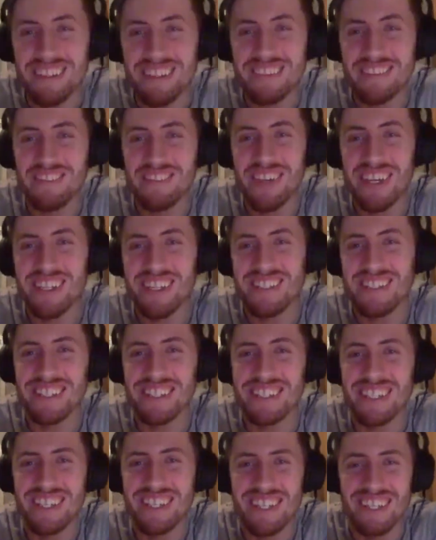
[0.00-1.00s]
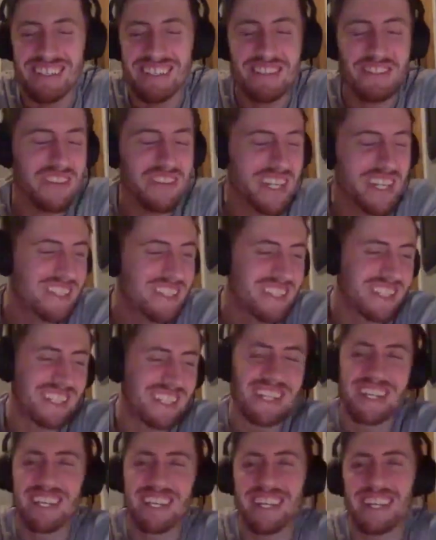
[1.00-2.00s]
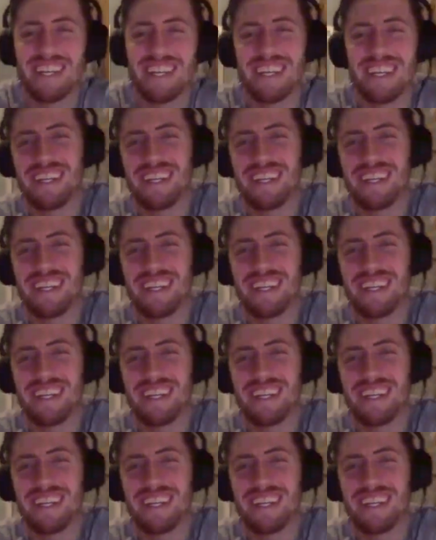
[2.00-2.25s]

that's amazing! Yeah, that's he's amazing. A, he's good. He's a